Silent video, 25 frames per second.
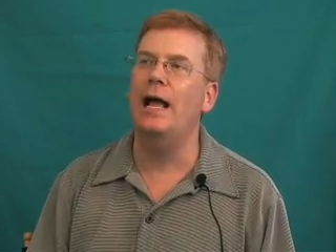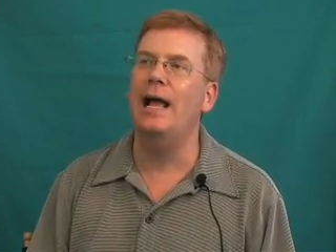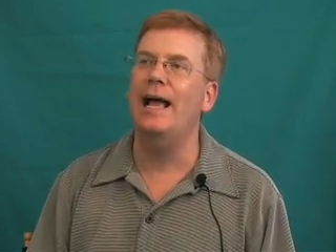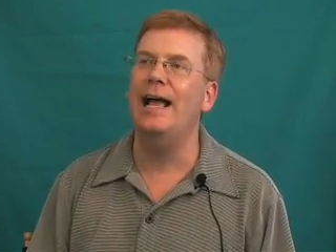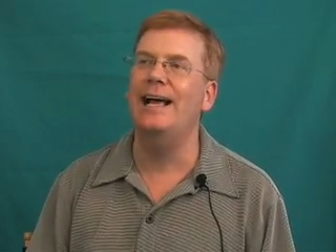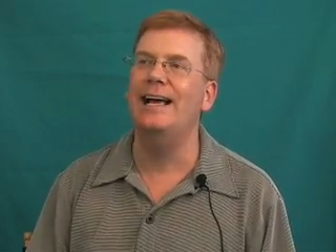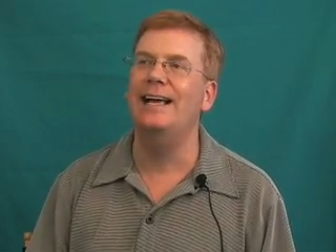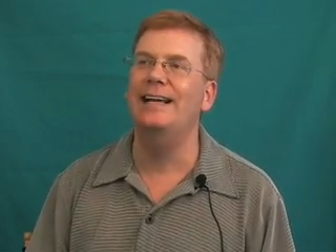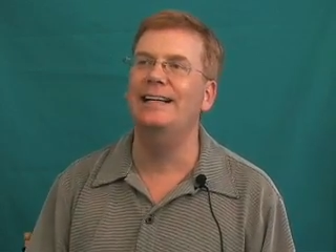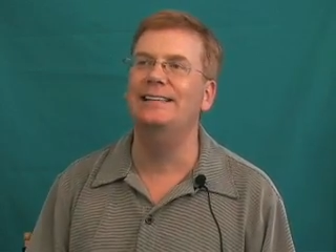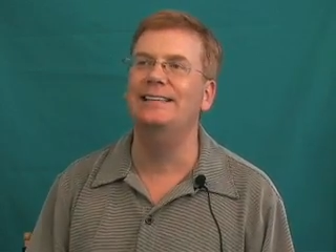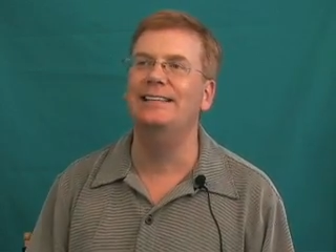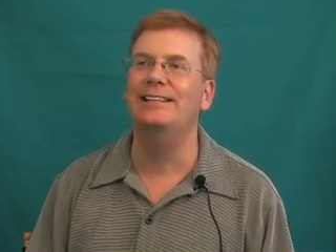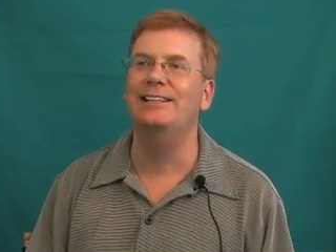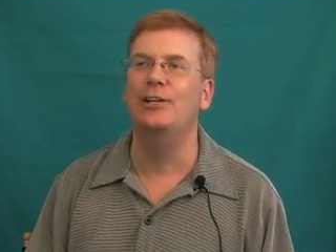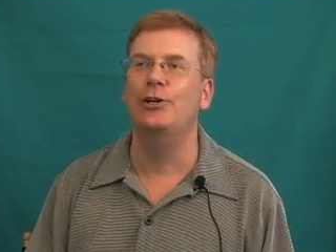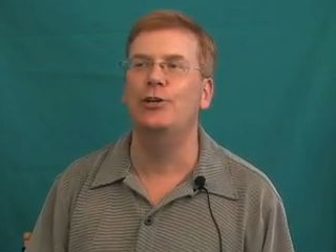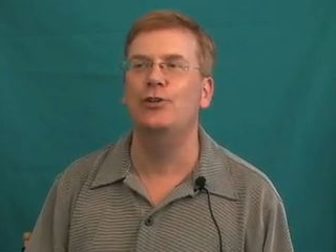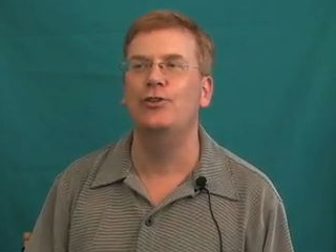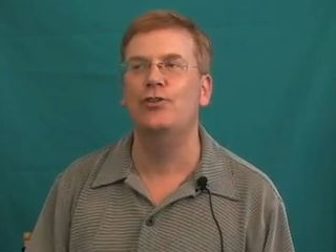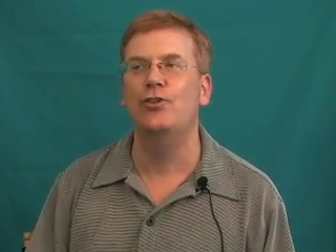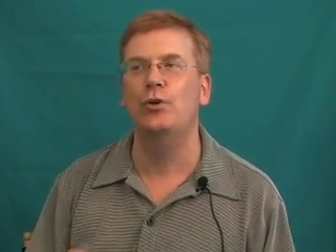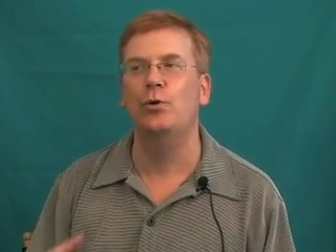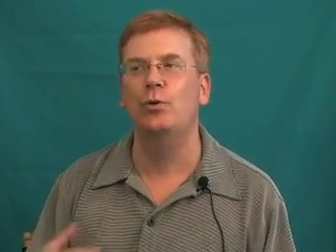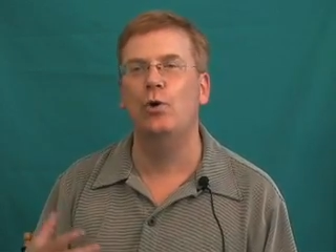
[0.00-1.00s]
And
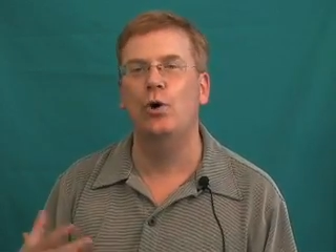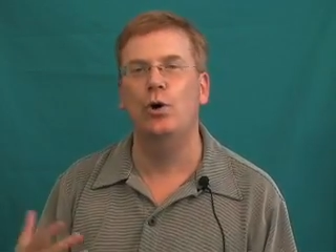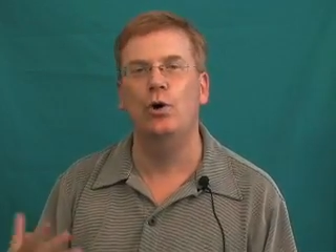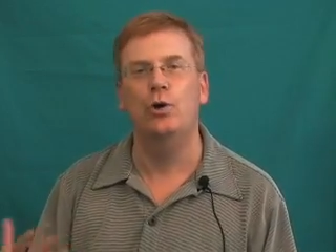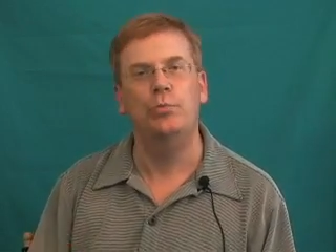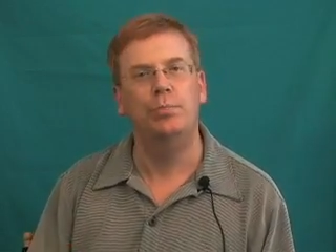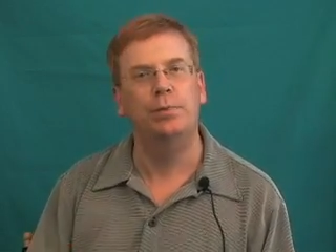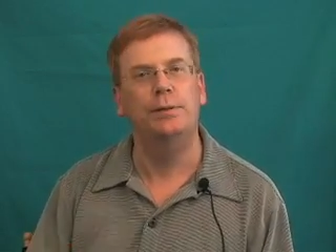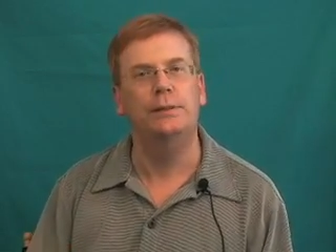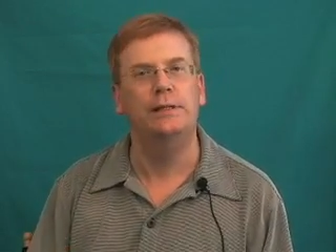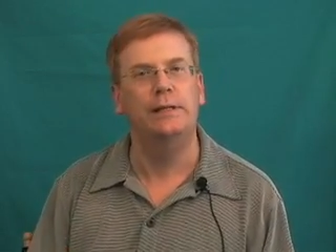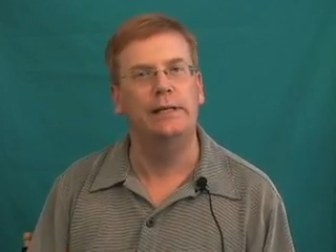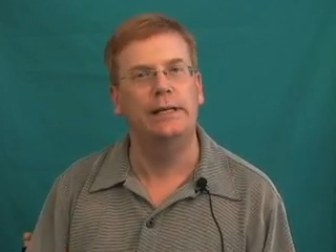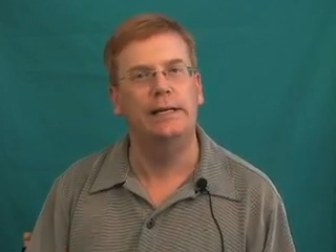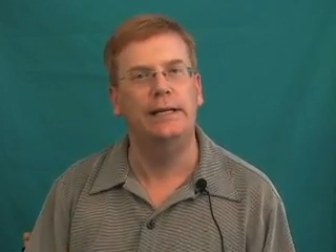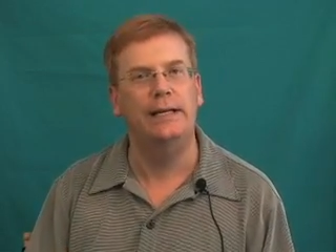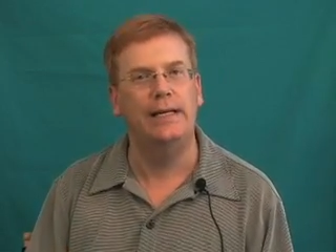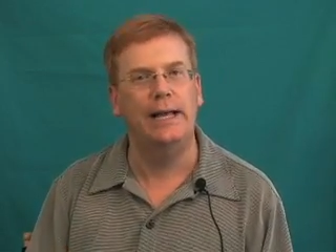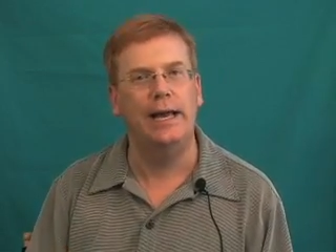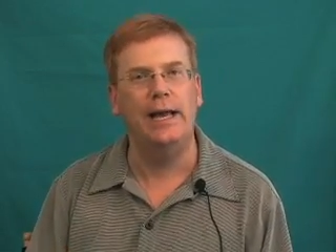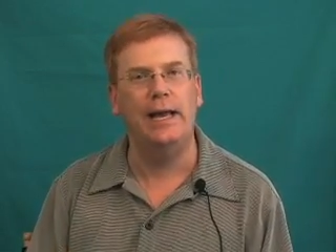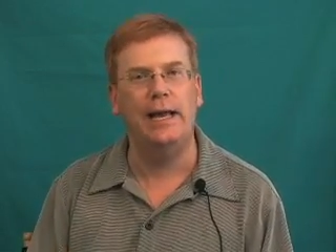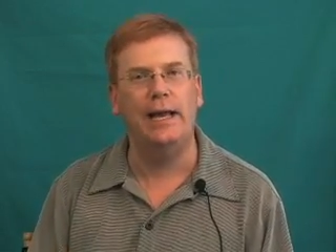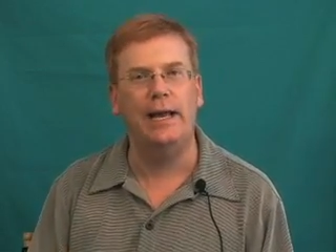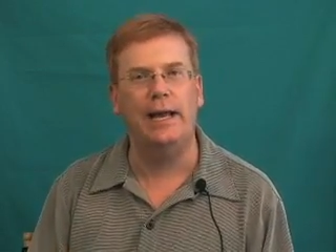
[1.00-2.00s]
they're so openly
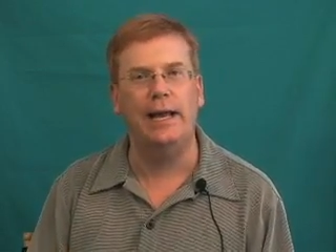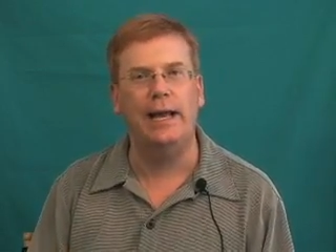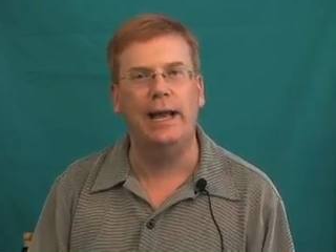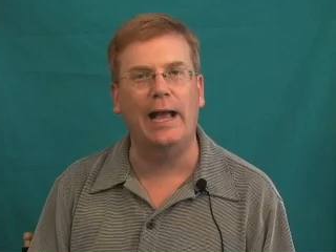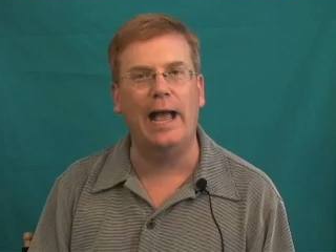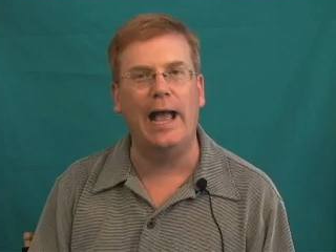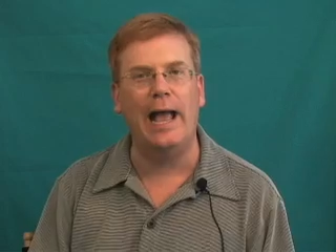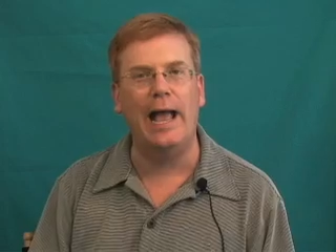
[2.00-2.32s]
gay.